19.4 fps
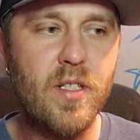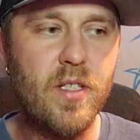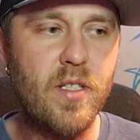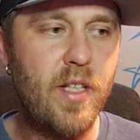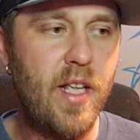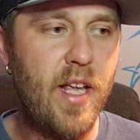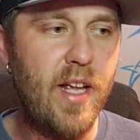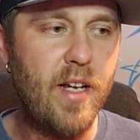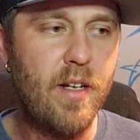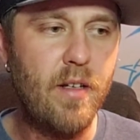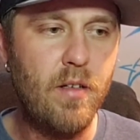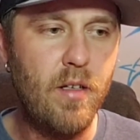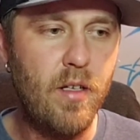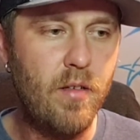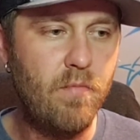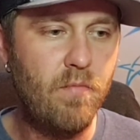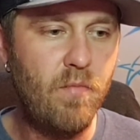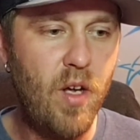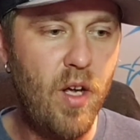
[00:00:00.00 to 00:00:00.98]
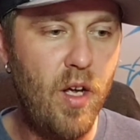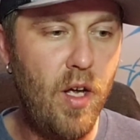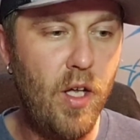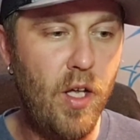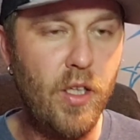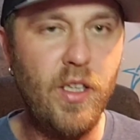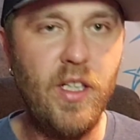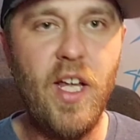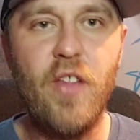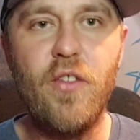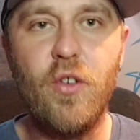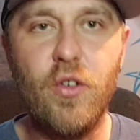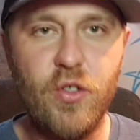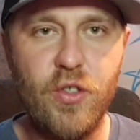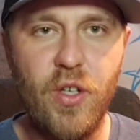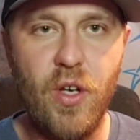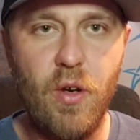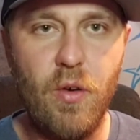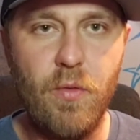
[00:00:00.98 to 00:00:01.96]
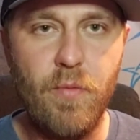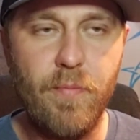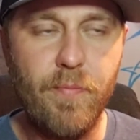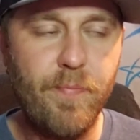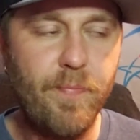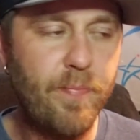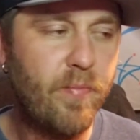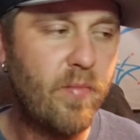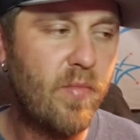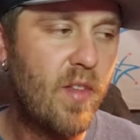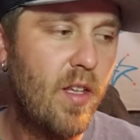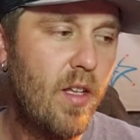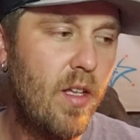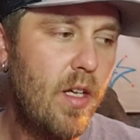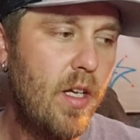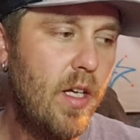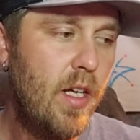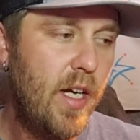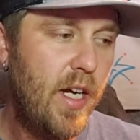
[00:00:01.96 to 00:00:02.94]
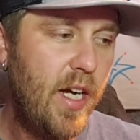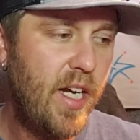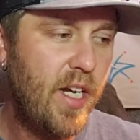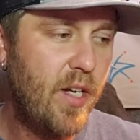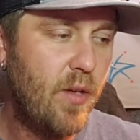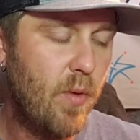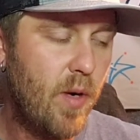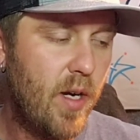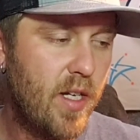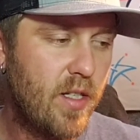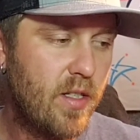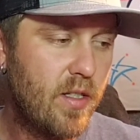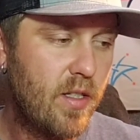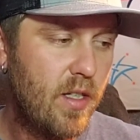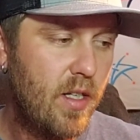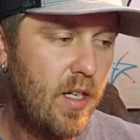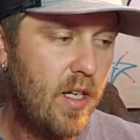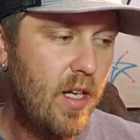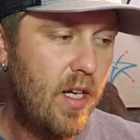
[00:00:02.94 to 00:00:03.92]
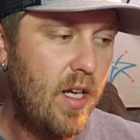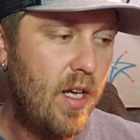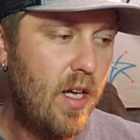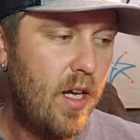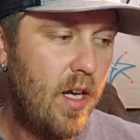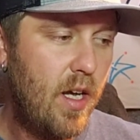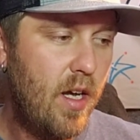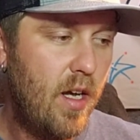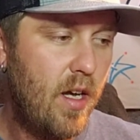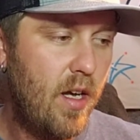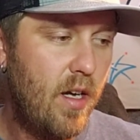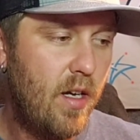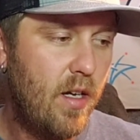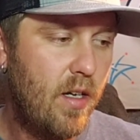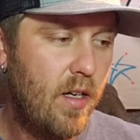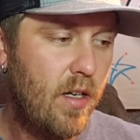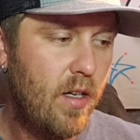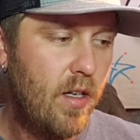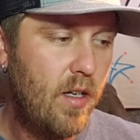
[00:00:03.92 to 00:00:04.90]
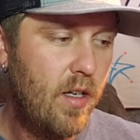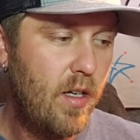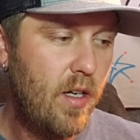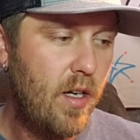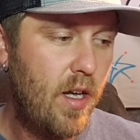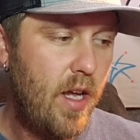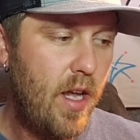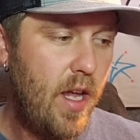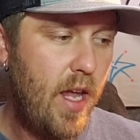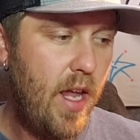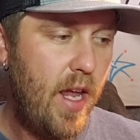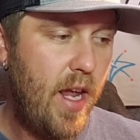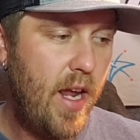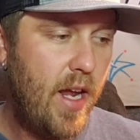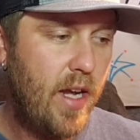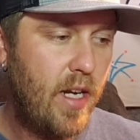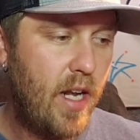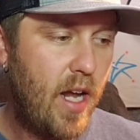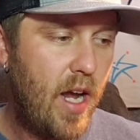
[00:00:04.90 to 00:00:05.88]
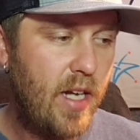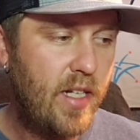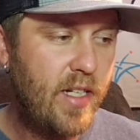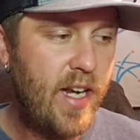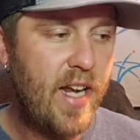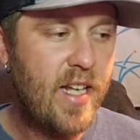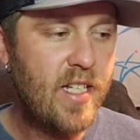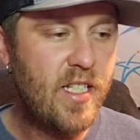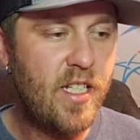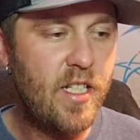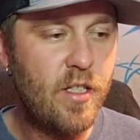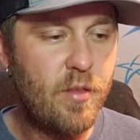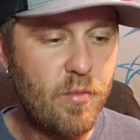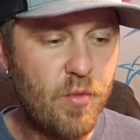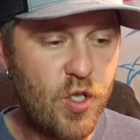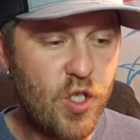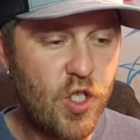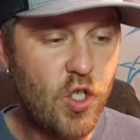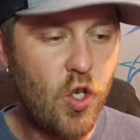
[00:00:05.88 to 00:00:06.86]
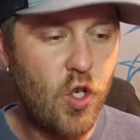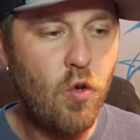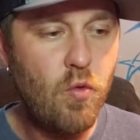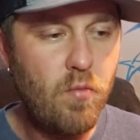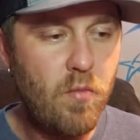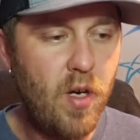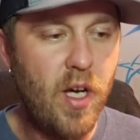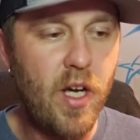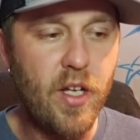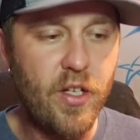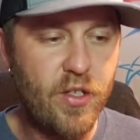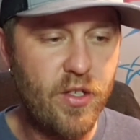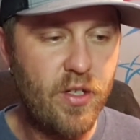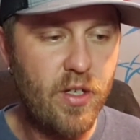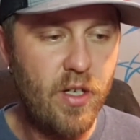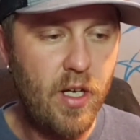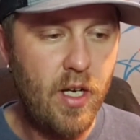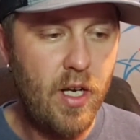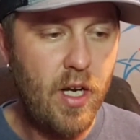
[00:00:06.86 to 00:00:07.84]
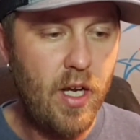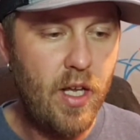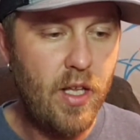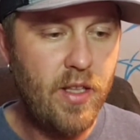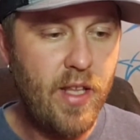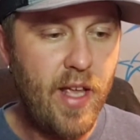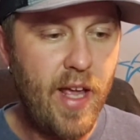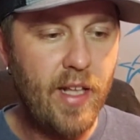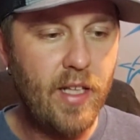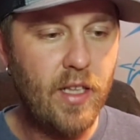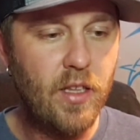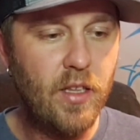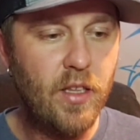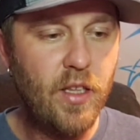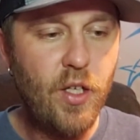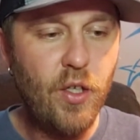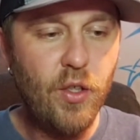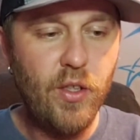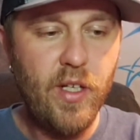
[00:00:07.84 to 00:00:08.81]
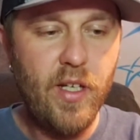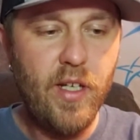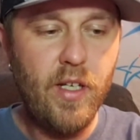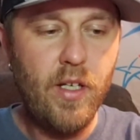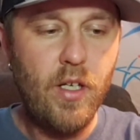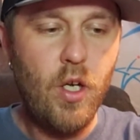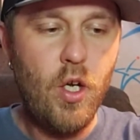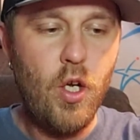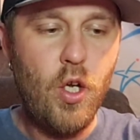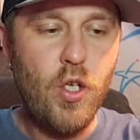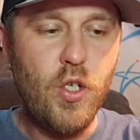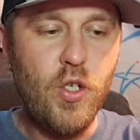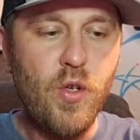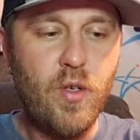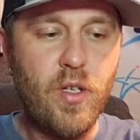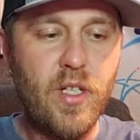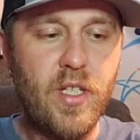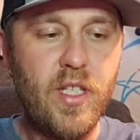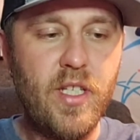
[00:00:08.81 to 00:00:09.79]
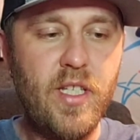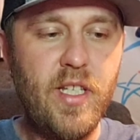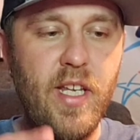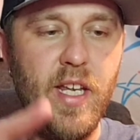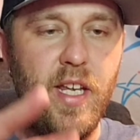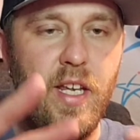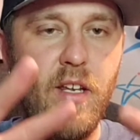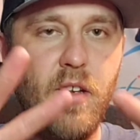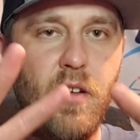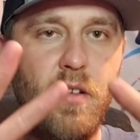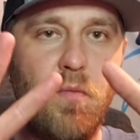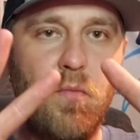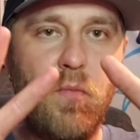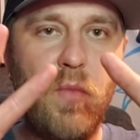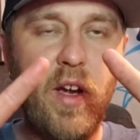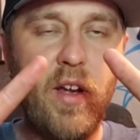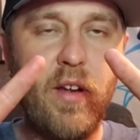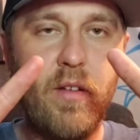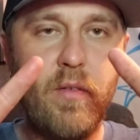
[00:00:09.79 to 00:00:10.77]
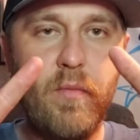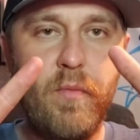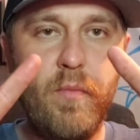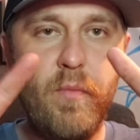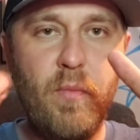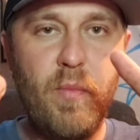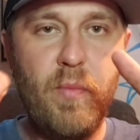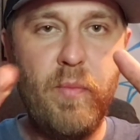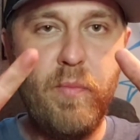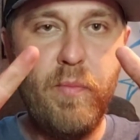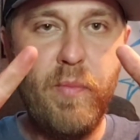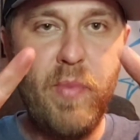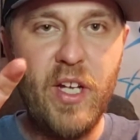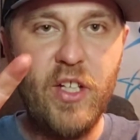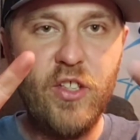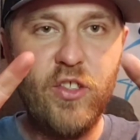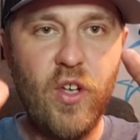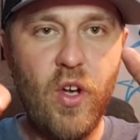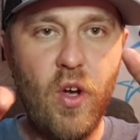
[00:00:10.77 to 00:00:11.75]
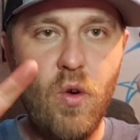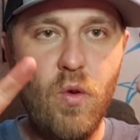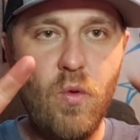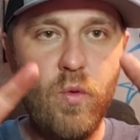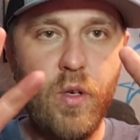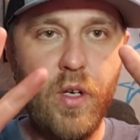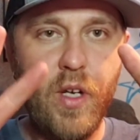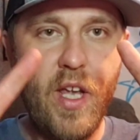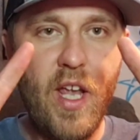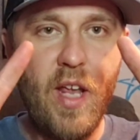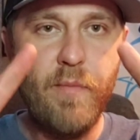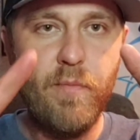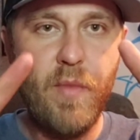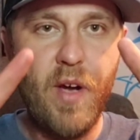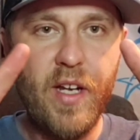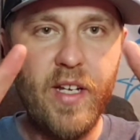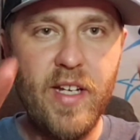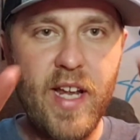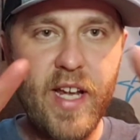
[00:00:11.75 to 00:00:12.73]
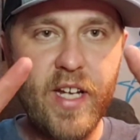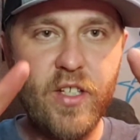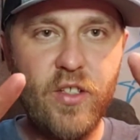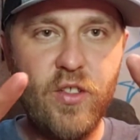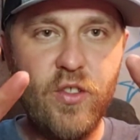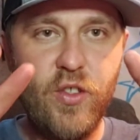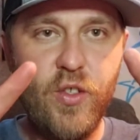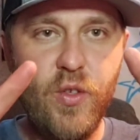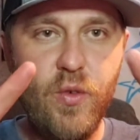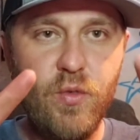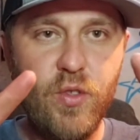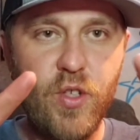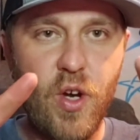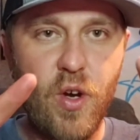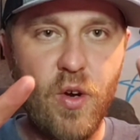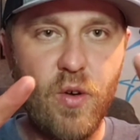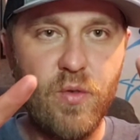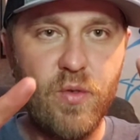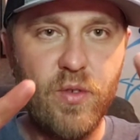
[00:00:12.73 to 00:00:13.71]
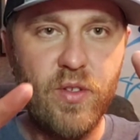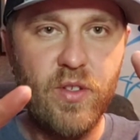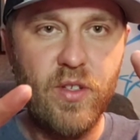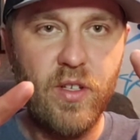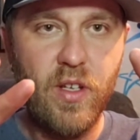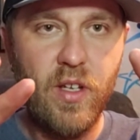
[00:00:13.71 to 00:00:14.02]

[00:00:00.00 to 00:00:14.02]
They had a leather toe. Anyways, and I danced in them so much that literally you could see my big toe and my next two toes,